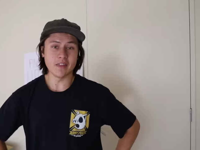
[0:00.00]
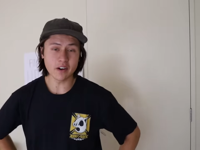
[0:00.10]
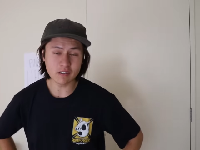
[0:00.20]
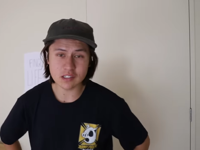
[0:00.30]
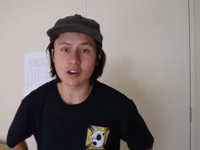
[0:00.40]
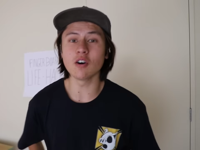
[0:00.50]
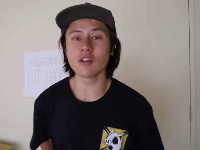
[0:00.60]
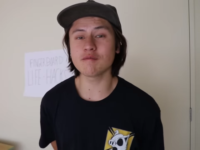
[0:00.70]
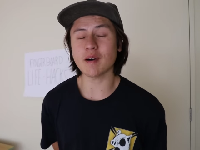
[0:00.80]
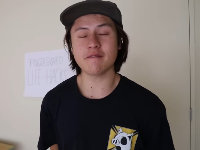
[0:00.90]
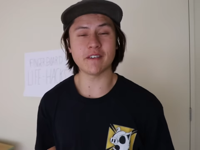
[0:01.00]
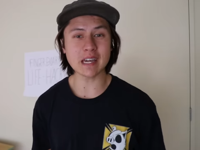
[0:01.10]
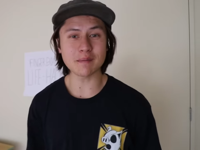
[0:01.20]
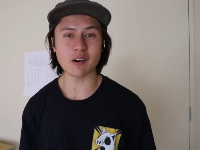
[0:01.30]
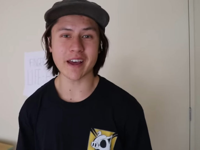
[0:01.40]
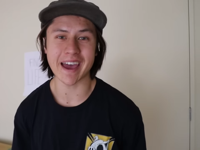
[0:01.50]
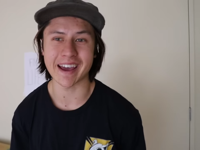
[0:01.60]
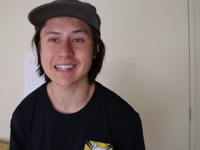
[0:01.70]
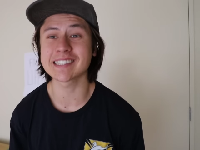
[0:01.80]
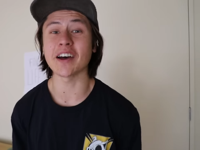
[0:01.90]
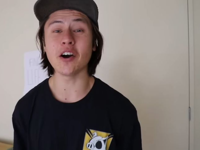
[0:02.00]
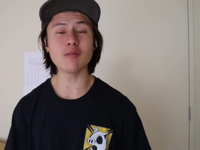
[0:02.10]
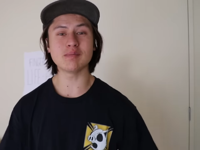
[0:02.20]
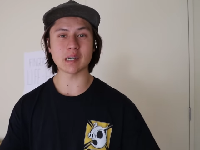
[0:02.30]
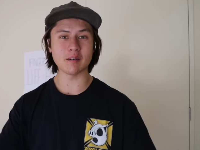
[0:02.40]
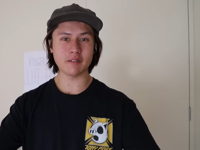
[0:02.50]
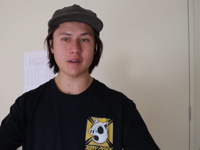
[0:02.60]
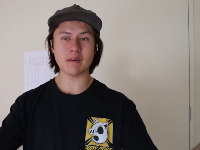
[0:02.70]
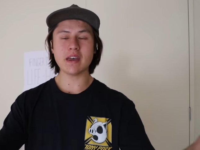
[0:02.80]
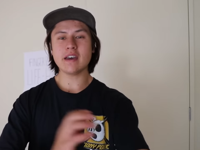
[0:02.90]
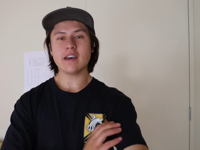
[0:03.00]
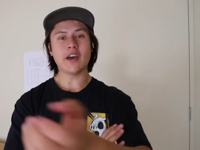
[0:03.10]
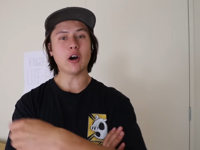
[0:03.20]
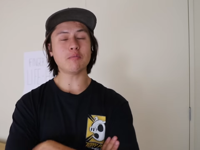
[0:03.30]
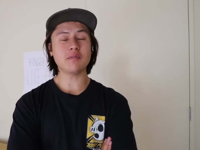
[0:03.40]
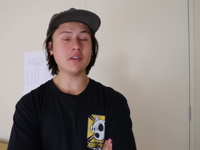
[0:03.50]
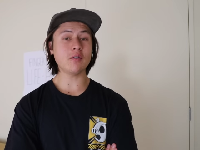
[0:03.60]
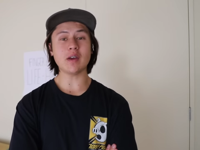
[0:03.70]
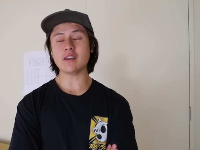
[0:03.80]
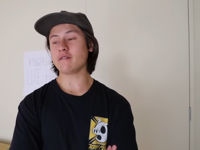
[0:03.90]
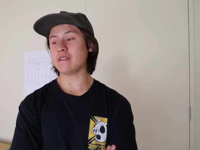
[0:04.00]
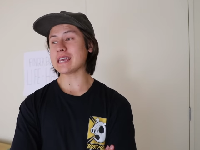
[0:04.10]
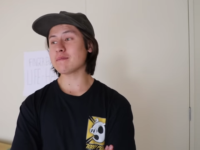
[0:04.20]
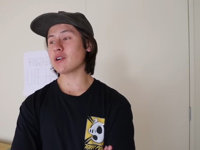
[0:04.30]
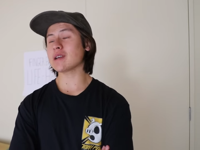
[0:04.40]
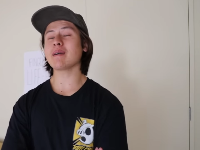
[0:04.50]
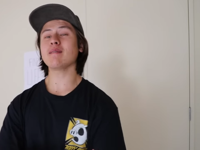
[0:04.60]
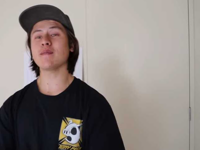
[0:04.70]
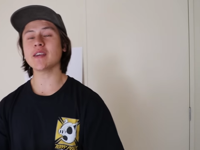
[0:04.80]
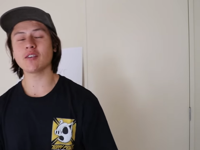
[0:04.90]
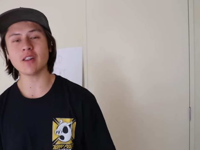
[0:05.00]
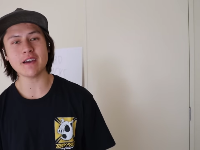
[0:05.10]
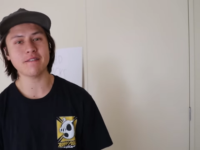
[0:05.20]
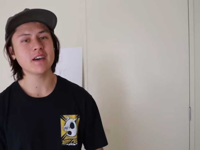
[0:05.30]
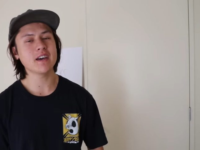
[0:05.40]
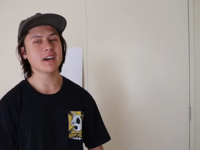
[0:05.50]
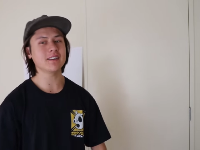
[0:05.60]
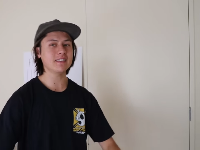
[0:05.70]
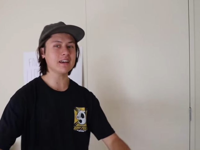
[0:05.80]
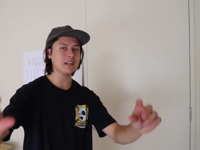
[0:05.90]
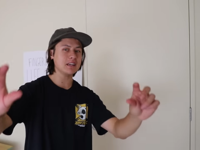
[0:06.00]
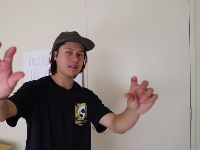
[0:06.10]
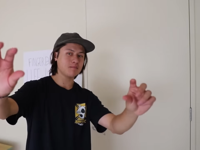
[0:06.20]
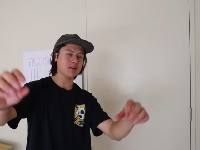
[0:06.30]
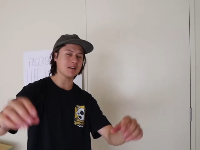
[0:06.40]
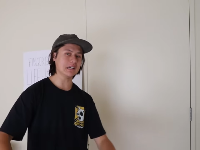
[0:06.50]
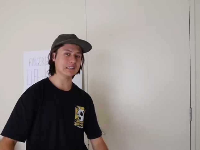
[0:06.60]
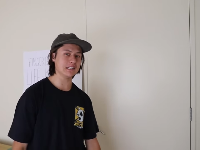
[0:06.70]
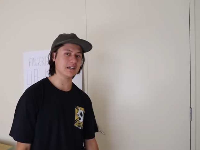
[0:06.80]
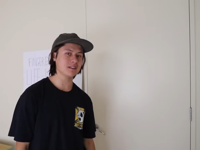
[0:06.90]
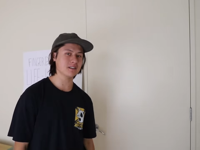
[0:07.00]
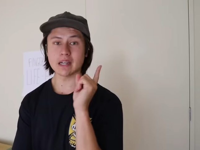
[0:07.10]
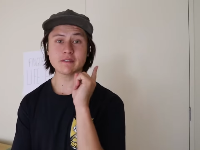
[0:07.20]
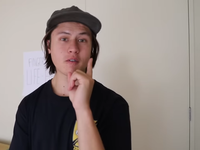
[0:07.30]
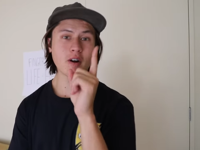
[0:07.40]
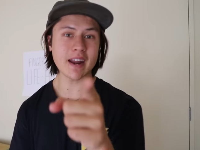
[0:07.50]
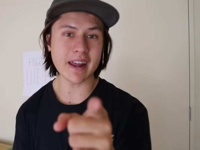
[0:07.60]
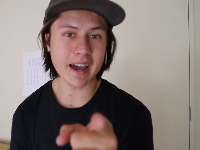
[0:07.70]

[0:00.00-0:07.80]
And those are all of my fingerboard hacks. I hope some of them helped you in your fingerboarding, maybe make your life a teeny bit easier. But as for right